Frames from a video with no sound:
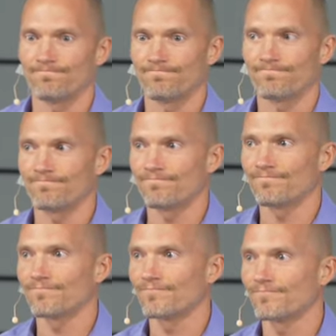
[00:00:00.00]

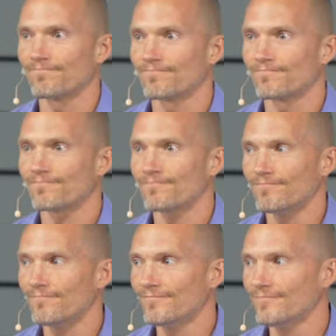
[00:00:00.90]

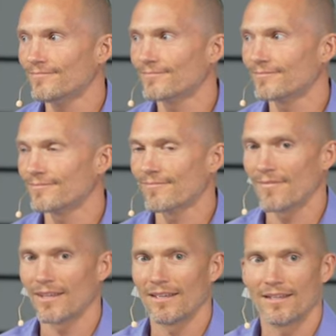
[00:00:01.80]

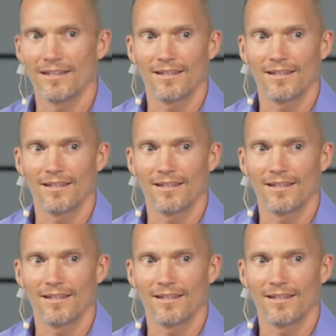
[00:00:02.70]
(silence)